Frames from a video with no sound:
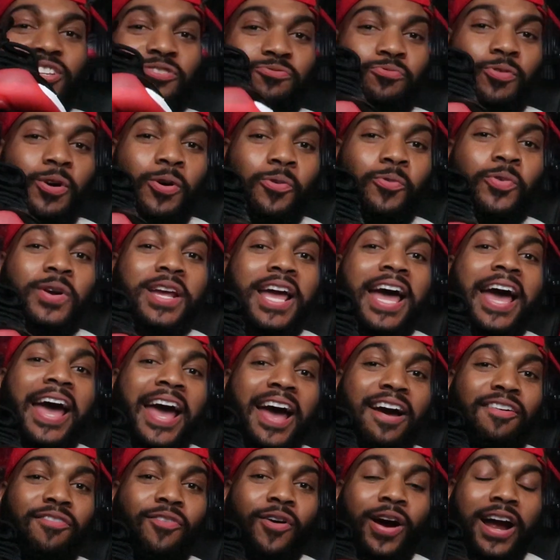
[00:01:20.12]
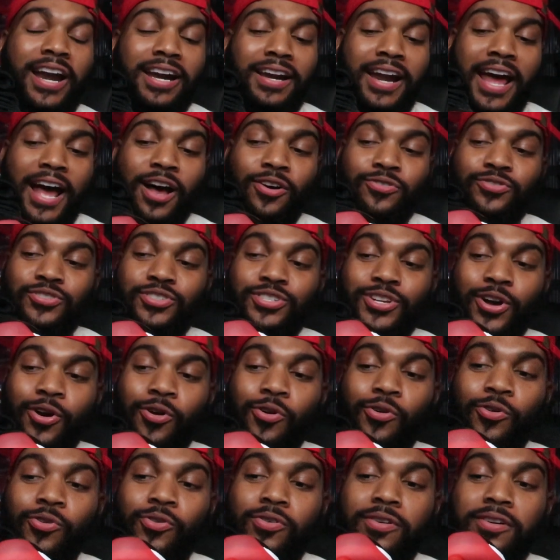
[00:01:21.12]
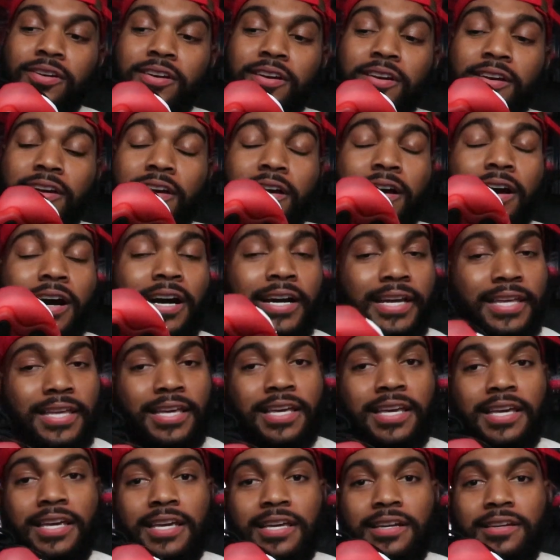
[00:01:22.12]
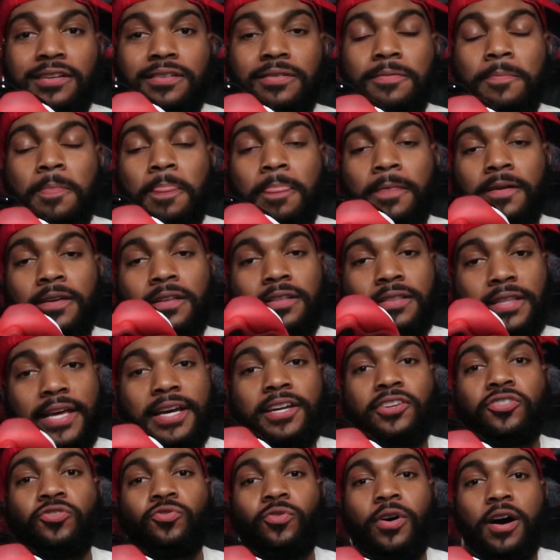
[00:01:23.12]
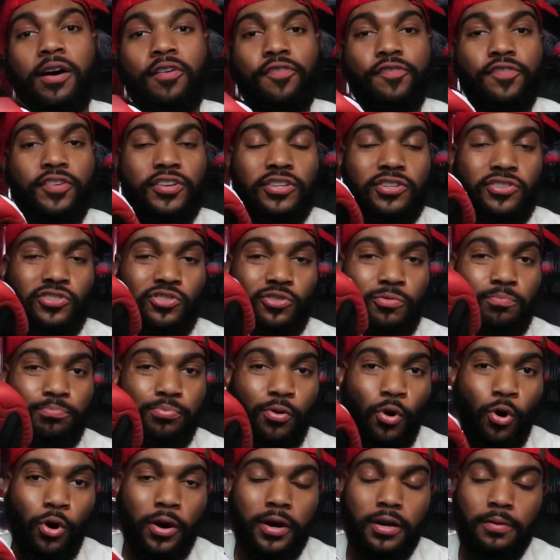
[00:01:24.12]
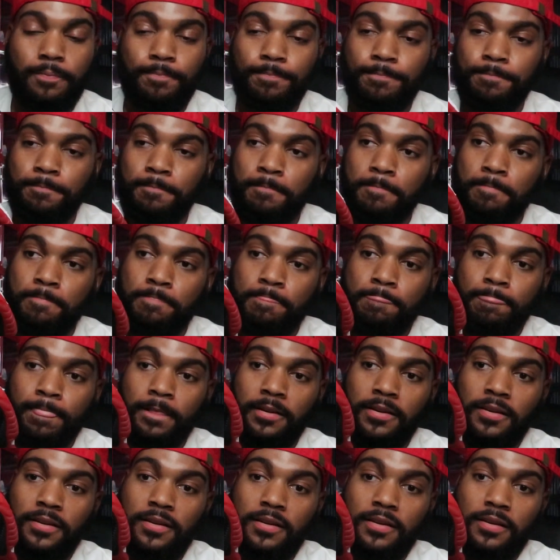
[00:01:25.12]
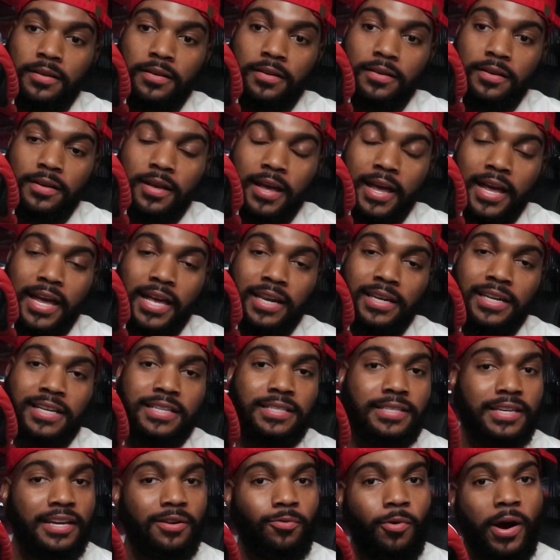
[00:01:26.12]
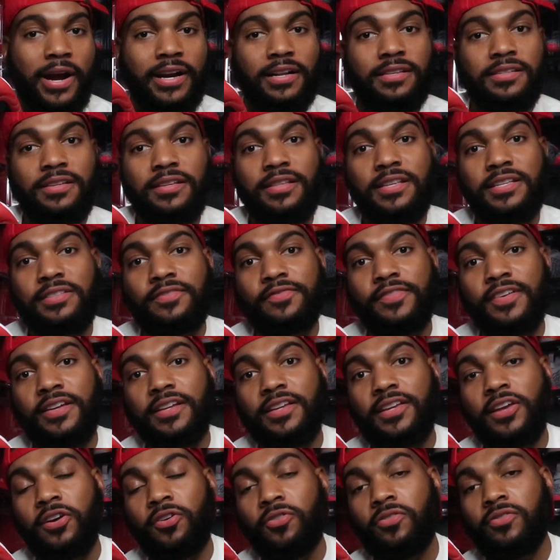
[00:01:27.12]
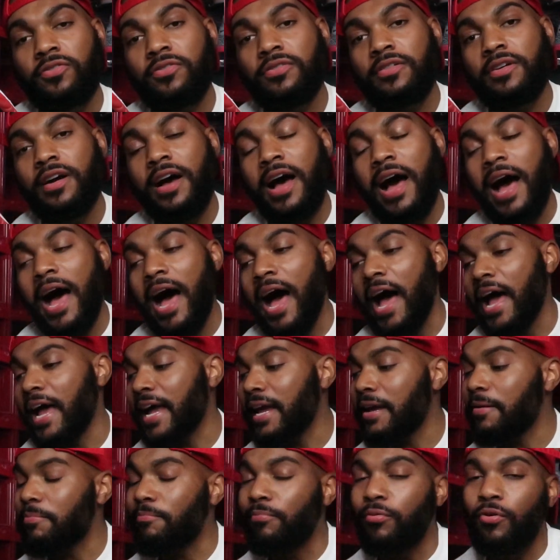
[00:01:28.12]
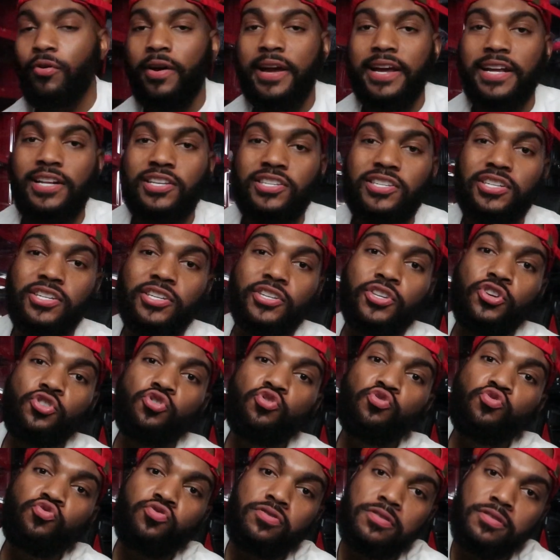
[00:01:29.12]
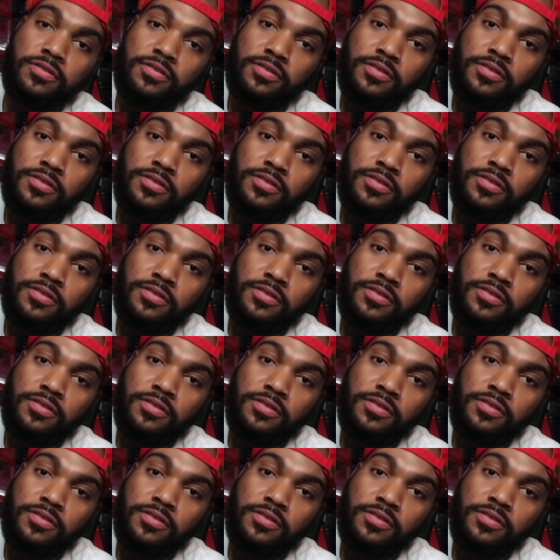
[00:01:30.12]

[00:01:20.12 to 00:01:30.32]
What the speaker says: is what we have right now. So again, thank you all for your support, and let's get right into this video. I bring to you